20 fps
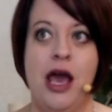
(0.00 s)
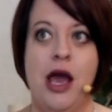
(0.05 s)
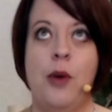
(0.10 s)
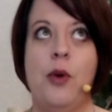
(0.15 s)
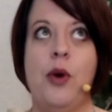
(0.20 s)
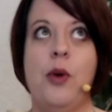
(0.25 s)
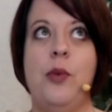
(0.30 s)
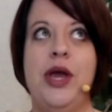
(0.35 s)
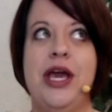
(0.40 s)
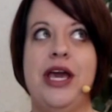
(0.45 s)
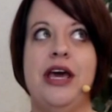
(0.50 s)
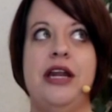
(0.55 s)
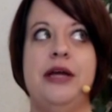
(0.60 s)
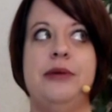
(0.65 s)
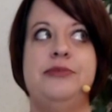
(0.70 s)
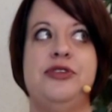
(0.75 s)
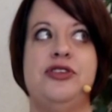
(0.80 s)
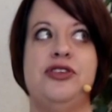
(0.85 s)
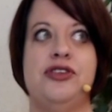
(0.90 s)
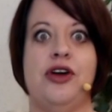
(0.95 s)
where we can
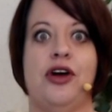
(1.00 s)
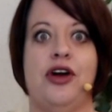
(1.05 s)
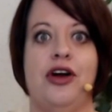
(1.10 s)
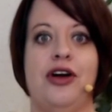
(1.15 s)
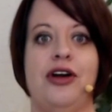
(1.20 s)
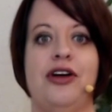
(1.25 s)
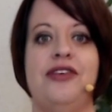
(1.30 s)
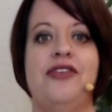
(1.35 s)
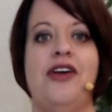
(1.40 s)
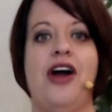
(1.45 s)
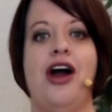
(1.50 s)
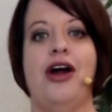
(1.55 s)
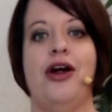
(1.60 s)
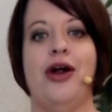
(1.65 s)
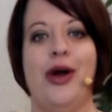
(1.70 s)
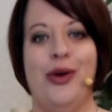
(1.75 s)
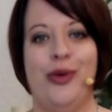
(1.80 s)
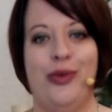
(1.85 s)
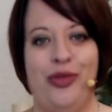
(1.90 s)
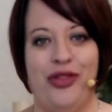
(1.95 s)
observe our
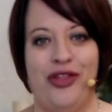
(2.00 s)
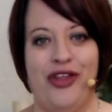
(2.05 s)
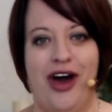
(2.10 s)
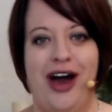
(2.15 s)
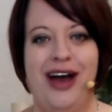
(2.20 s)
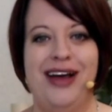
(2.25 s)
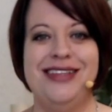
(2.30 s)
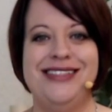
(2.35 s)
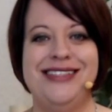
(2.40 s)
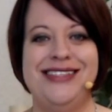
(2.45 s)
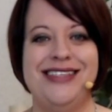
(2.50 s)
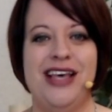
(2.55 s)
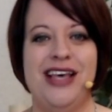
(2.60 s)
own thoughts.